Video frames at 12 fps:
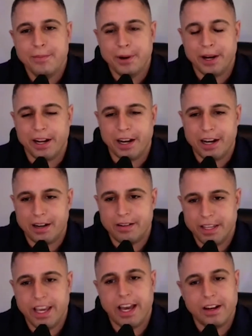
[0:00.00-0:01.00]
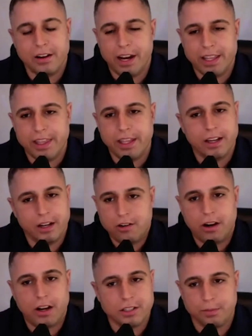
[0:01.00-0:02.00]
but uh, yeah no i think
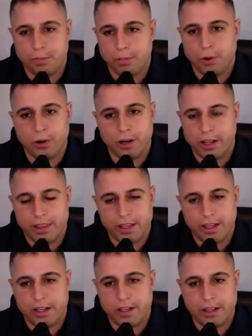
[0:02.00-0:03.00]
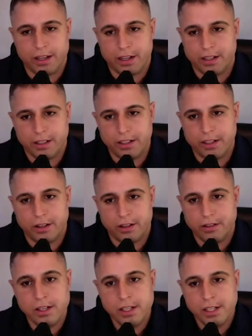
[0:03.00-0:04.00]
across the board i think uh, you
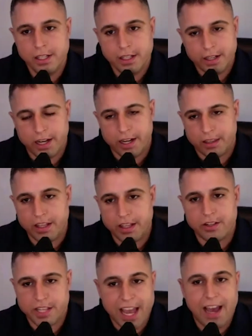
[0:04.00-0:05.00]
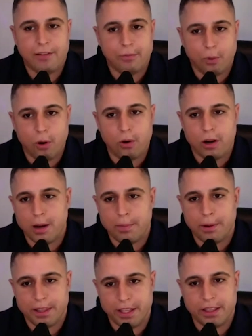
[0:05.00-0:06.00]
know uh, leaders have woke up
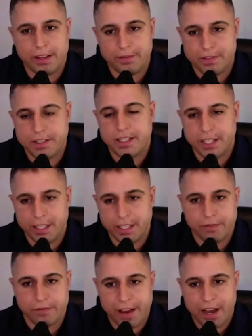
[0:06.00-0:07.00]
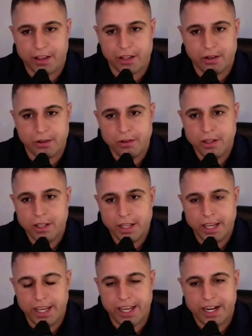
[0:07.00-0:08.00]
i think they've seen the value
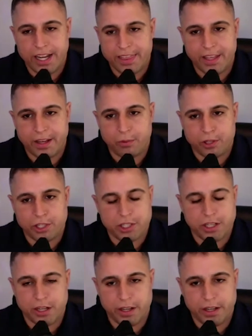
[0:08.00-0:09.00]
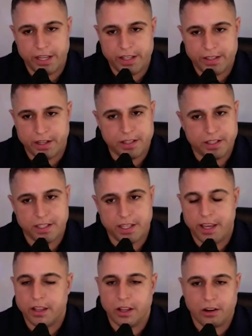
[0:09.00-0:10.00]
and I think we're just gonna it's gonna
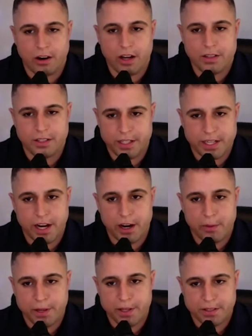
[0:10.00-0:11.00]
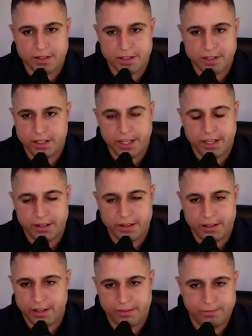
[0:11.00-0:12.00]
scale across the entire business and and
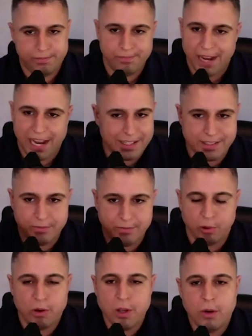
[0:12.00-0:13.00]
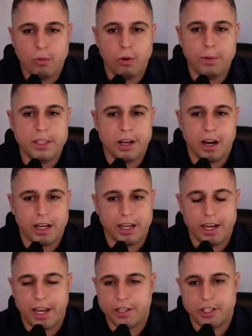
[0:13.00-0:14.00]
and I will we'll be
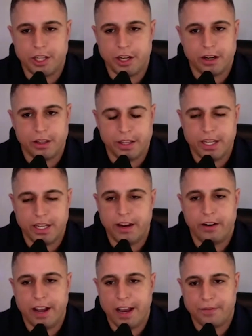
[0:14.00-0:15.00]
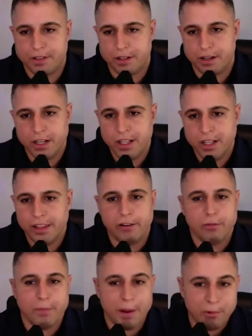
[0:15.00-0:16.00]
talking next year and then a year after. Like
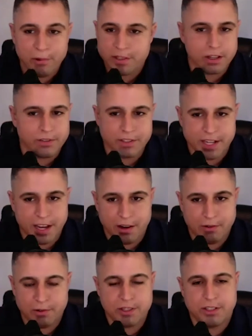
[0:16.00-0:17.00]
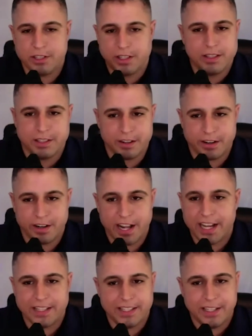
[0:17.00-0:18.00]
remember when ServiceNow was just considered an
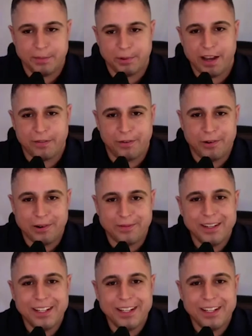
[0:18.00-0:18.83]
IT platform?